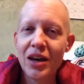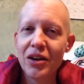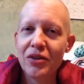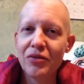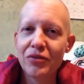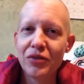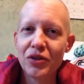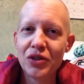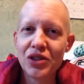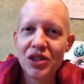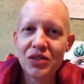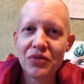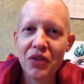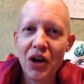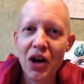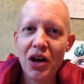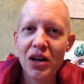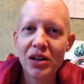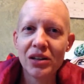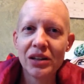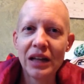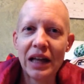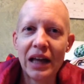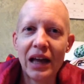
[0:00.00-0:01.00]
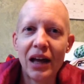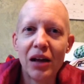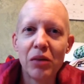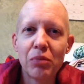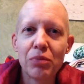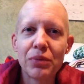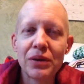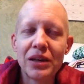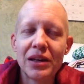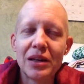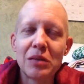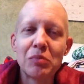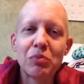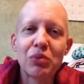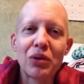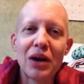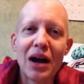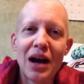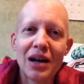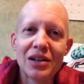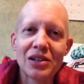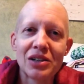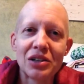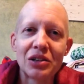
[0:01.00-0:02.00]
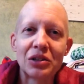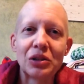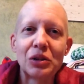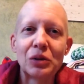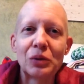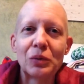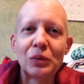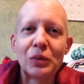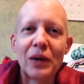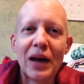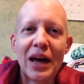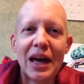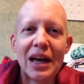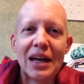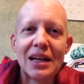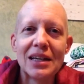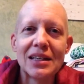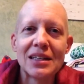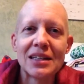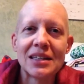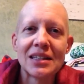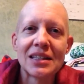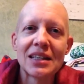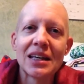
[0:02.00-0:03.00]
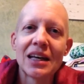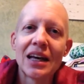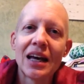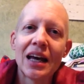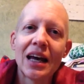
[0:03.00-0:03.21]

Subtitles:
first of all, help in practical ways.